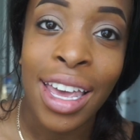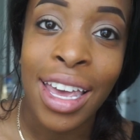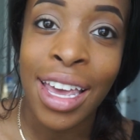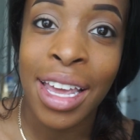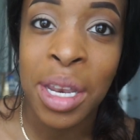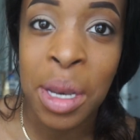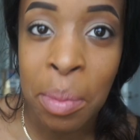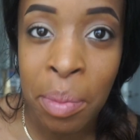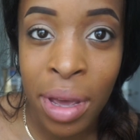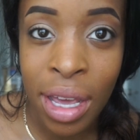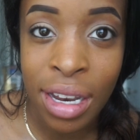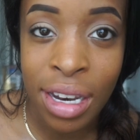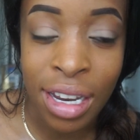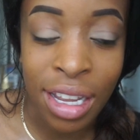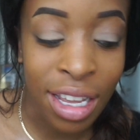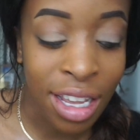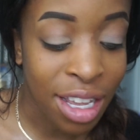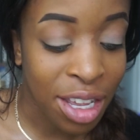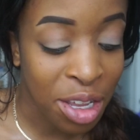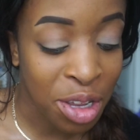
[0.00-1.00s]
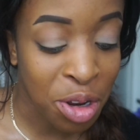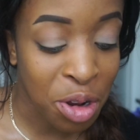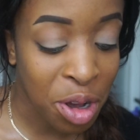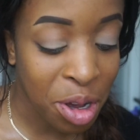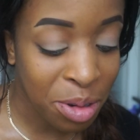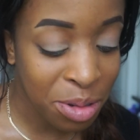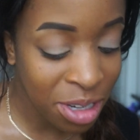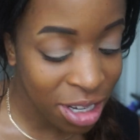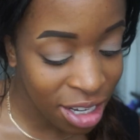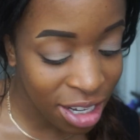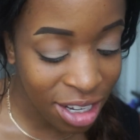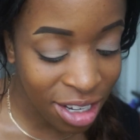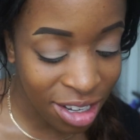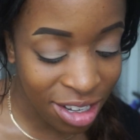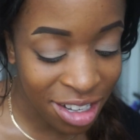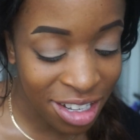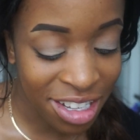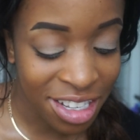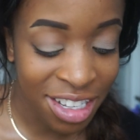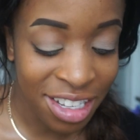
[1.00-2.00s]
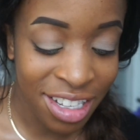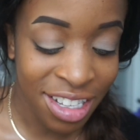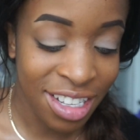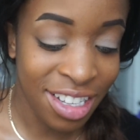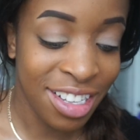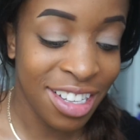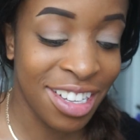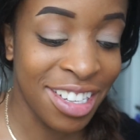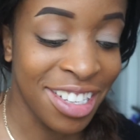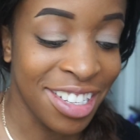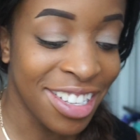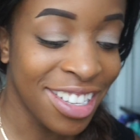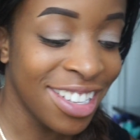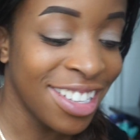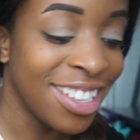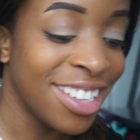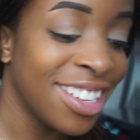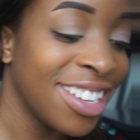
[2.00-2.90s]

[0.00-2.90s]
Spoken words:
Independent. You know what I'm saying?